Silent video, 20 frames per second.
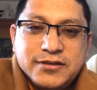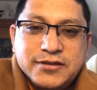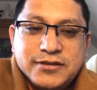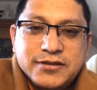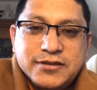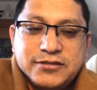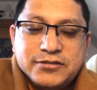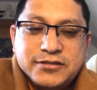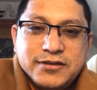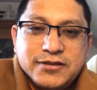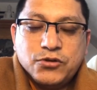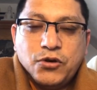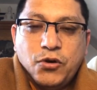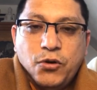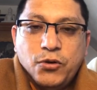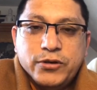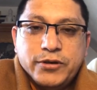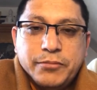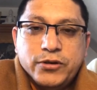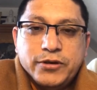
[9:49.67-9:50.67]
the
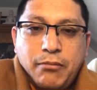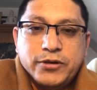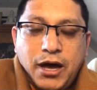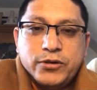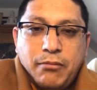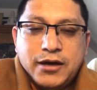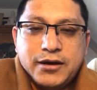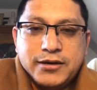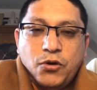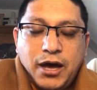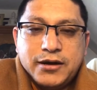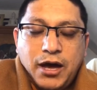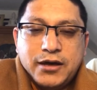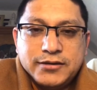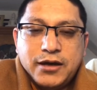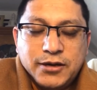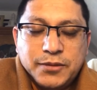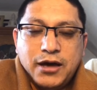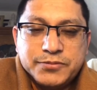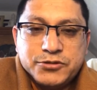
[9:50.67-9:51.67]
so-called Mara,
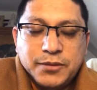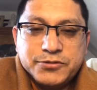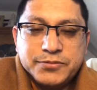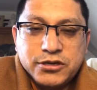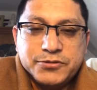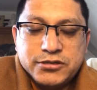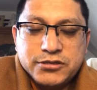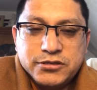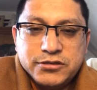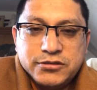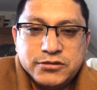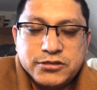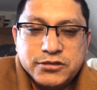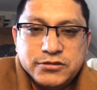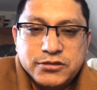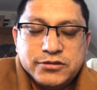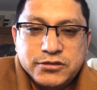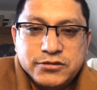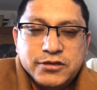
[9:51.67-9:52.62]
the obstructions.